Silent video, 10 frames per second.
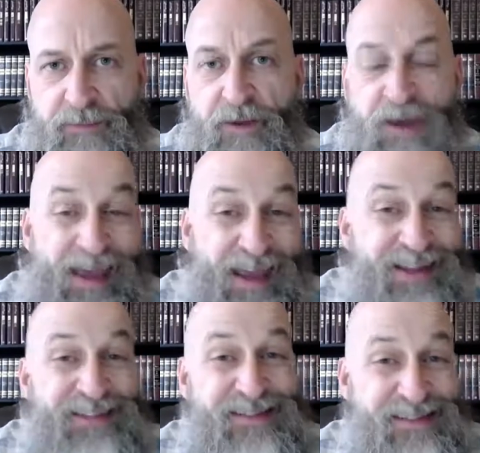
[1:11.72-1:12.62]
it is
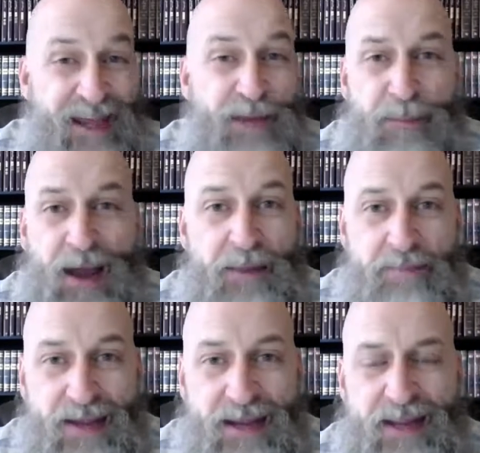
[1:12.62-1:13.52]
said by
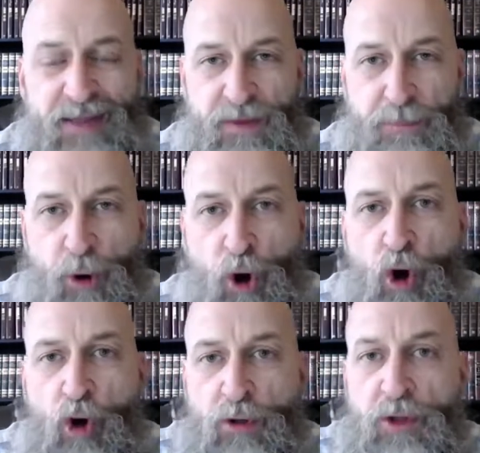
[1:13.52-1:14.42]
many that Paul
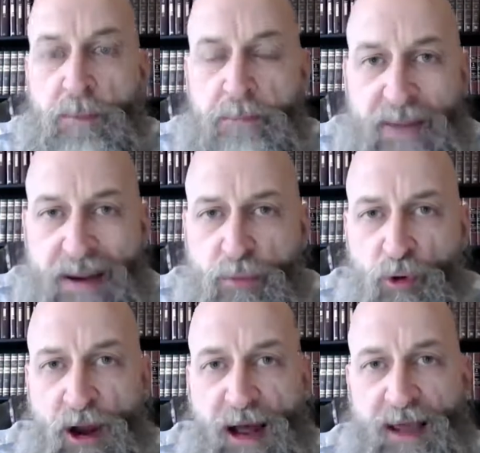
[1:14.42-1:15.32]

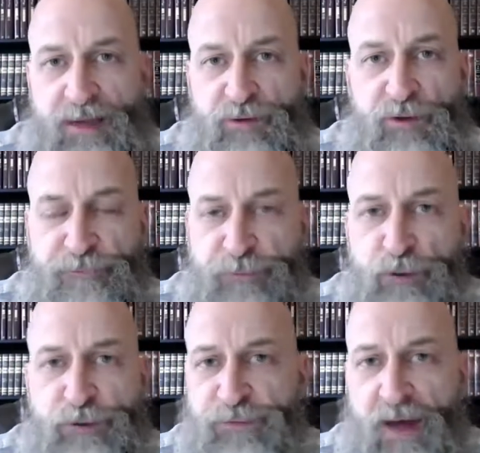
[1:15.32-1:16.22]
memorized the first
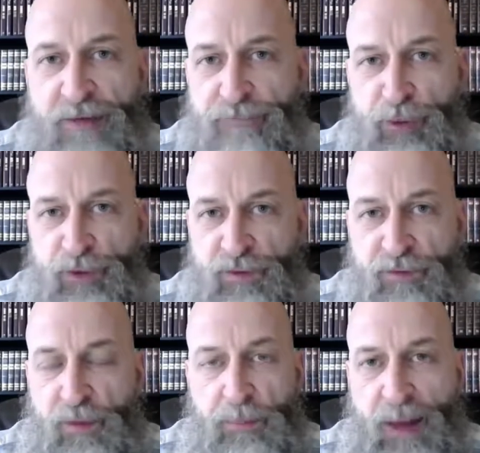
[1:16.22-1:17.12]
five books of the
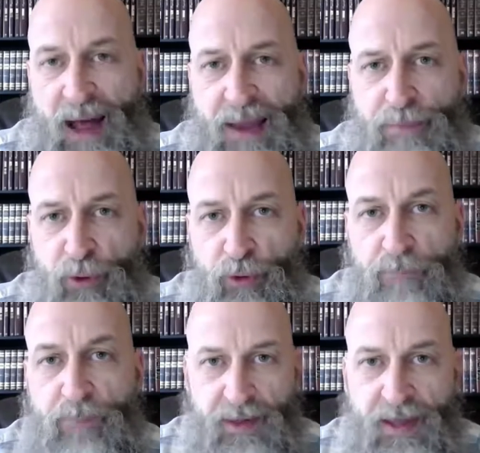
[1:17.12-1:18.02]
Bible,
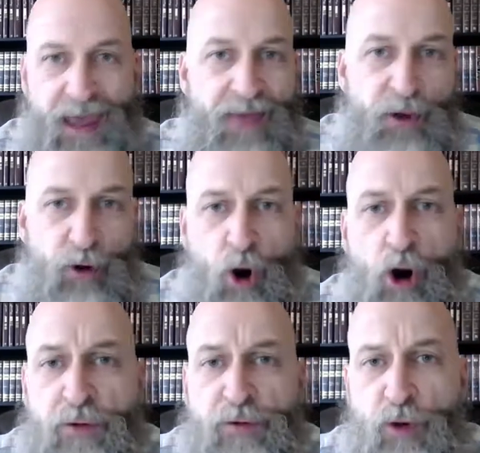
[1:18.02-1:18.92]
and there are
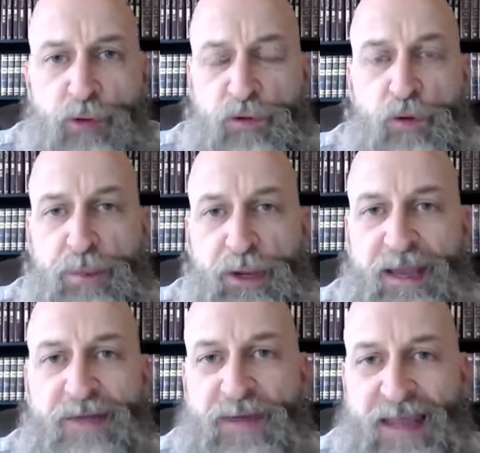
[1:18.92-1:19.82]
those who believe
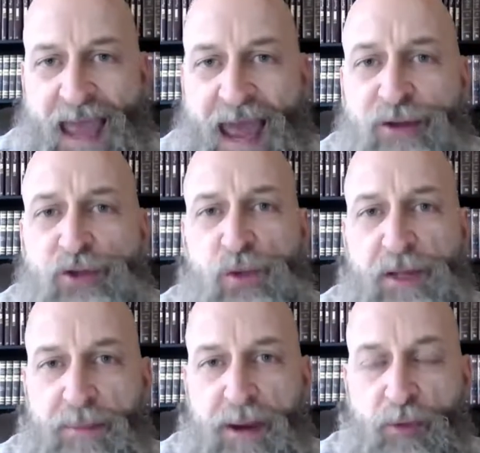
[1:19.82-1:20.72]
he actually
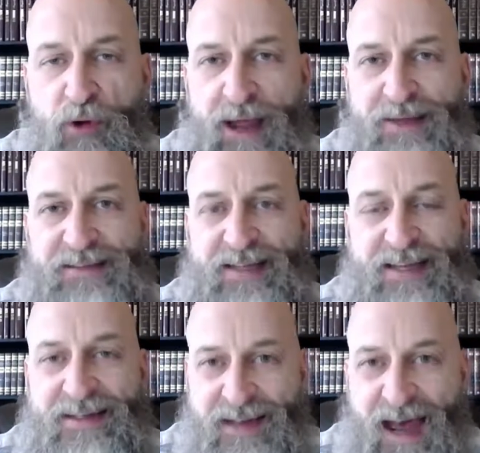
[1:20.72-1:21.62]
memorized the
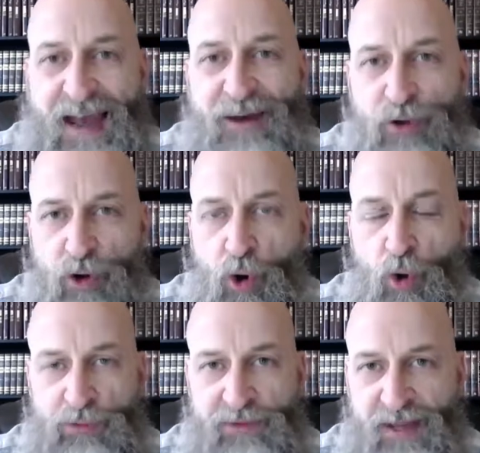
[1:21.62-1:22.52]
entire Old
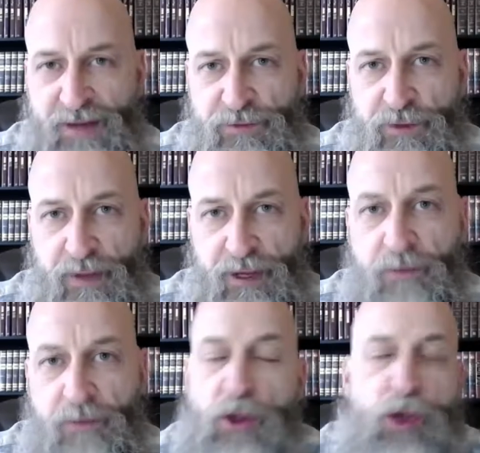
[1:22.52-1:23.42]
Testament.
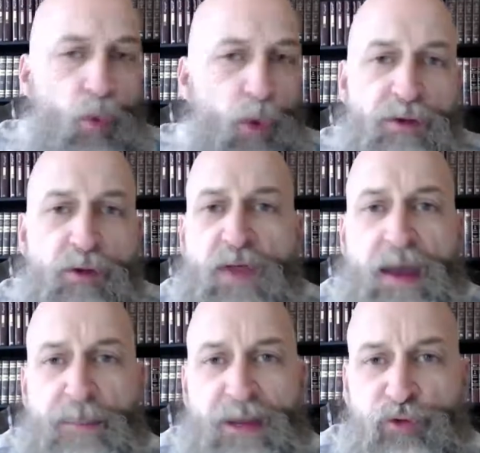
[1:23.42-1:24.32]
Whether that be
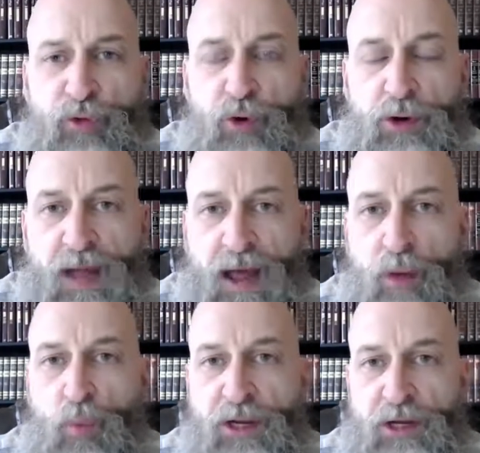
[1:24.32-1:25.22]
true or not, we
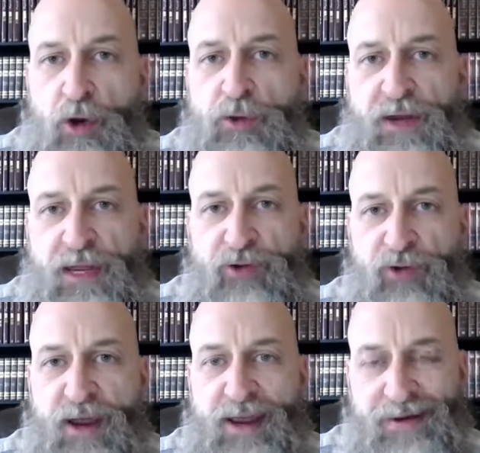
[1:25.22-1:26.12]
know that he
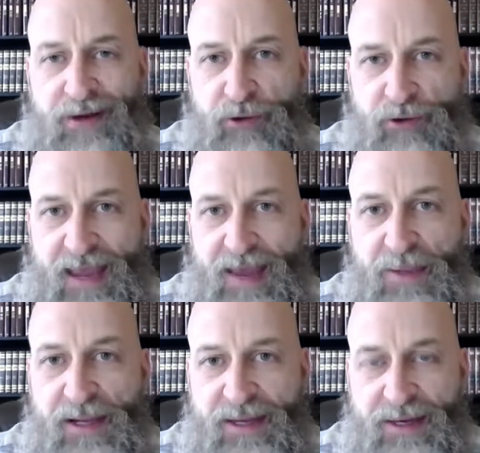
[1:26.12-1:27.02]
trained under
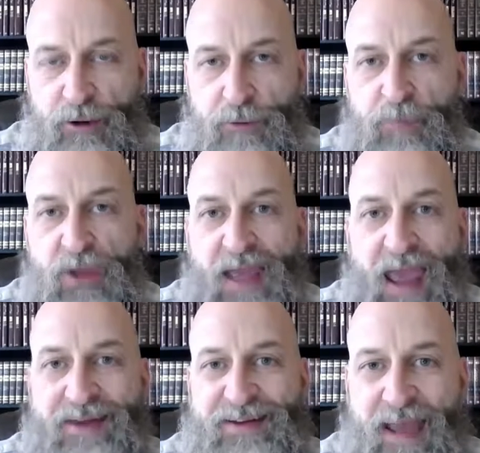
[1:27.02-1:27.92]
Gamaliel, and
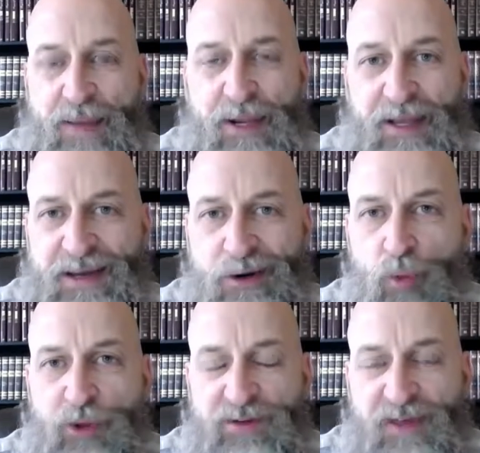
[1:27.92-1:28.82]
Gamaliel was
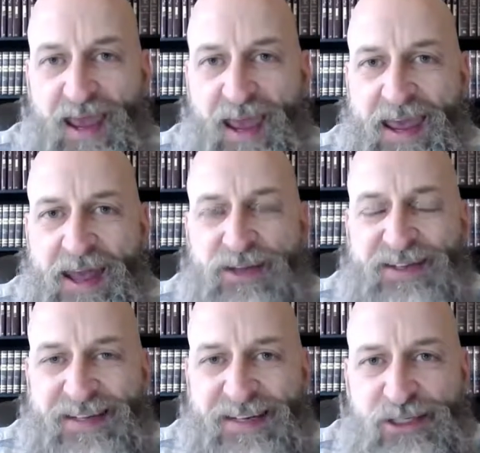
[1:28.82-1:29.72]
the head
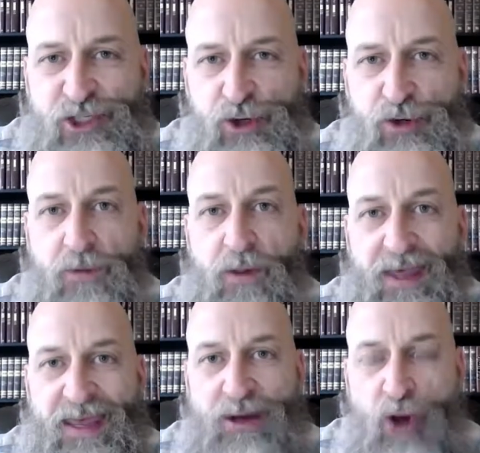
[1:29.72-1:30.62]
teacher in
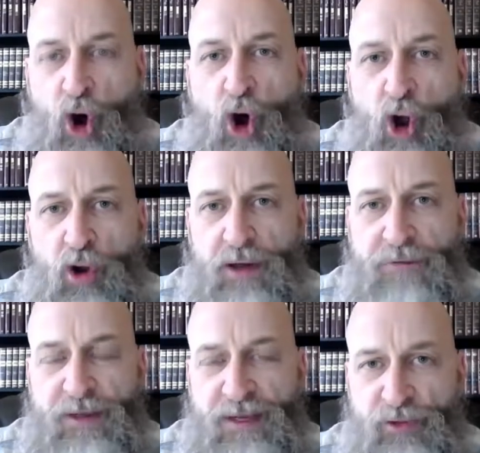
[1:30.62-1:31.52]
all of
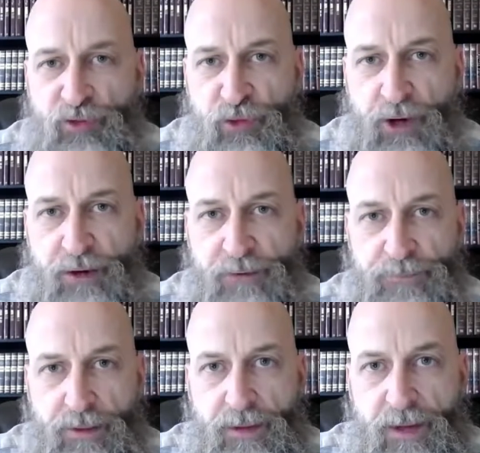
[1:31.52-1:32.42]
Israel.
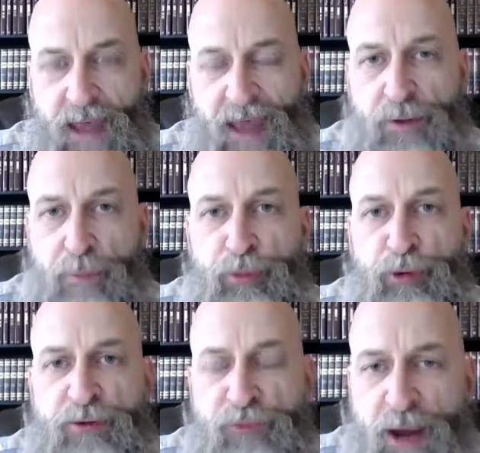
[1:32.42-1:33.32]
And the
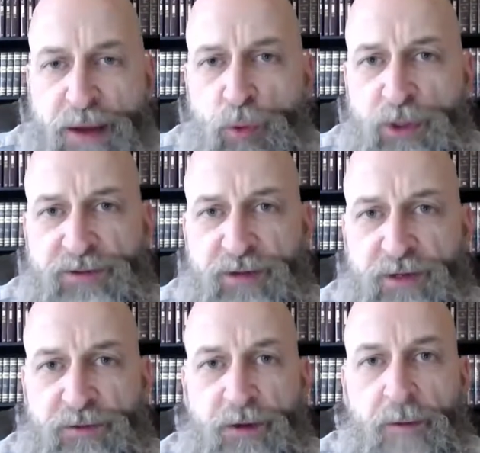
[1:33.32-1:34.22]
prerequisites
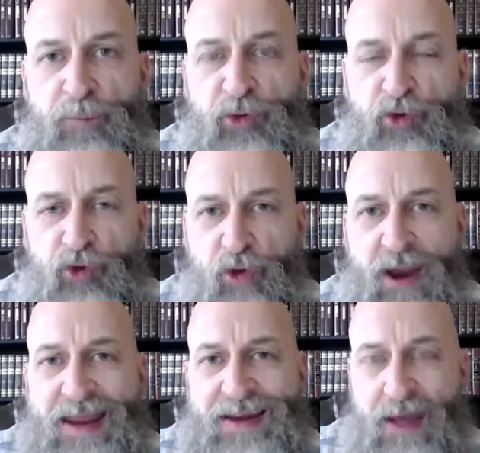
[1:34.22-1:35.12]
to train
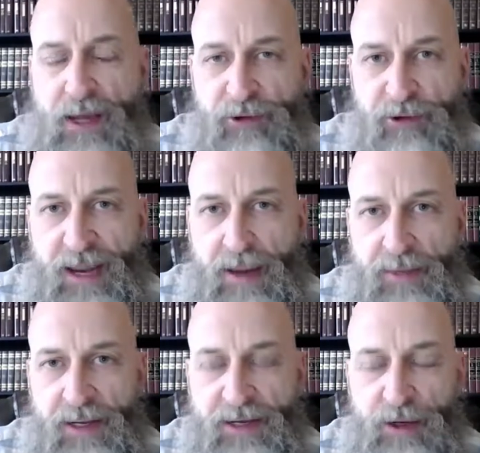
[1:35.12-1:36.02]
under
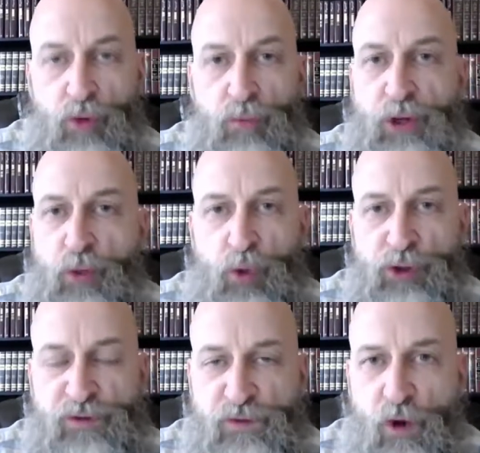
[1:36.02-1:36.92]
Gamaliel were
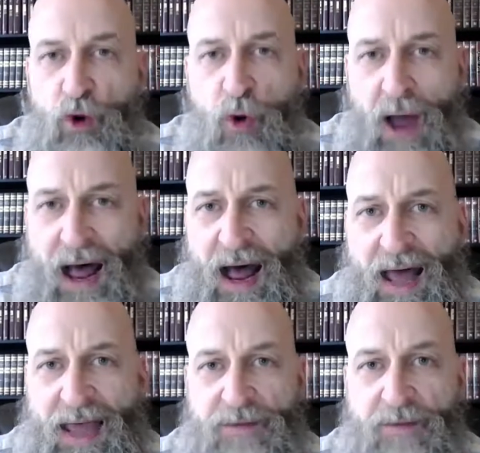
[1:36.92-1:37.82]
so high
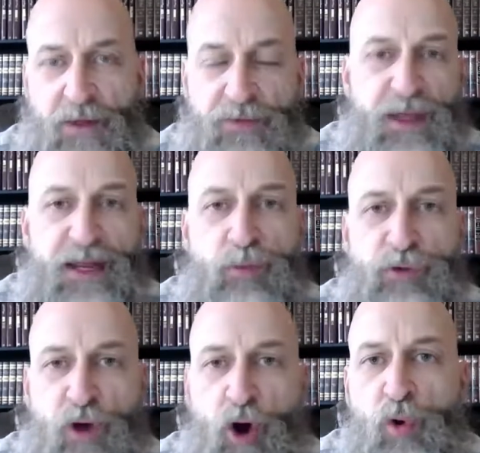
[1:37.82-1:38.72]
that it was
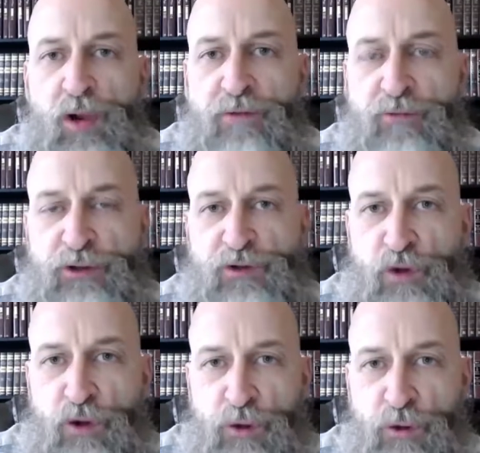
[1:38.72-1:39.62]
only
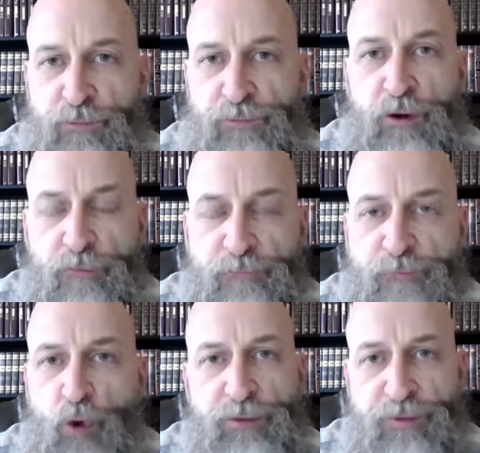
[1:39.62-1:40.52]
reserved for
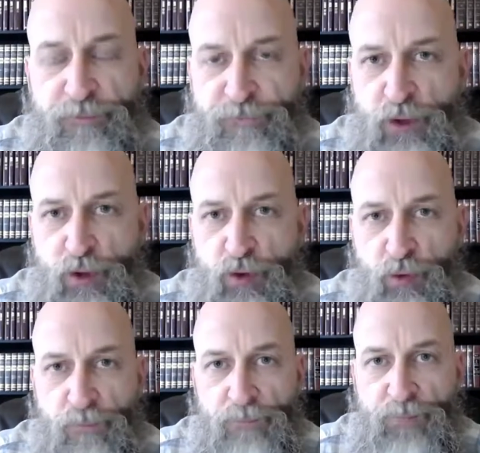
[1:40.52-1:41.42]
the few.
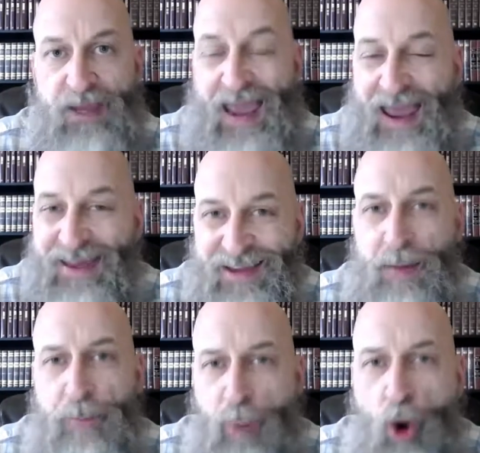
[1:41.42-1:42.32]
And yet,
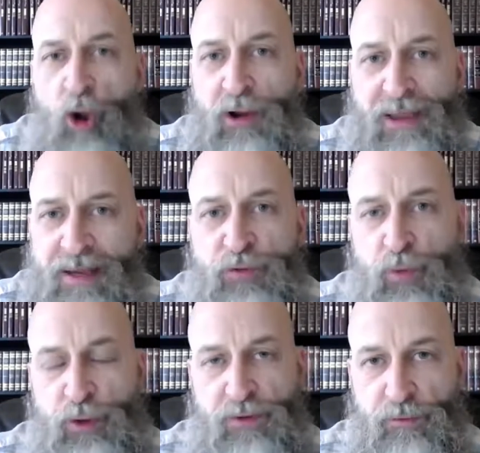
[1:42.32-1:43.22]
Paul is one of
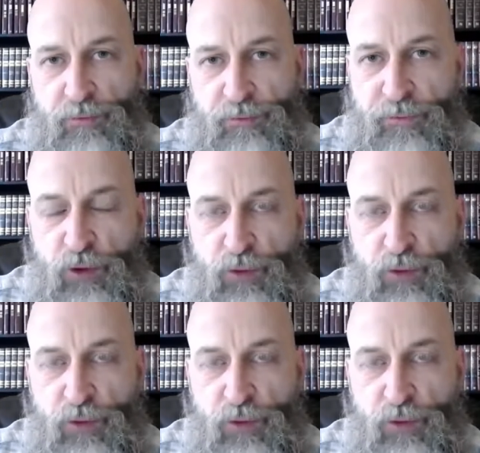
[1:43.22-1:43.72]
those few.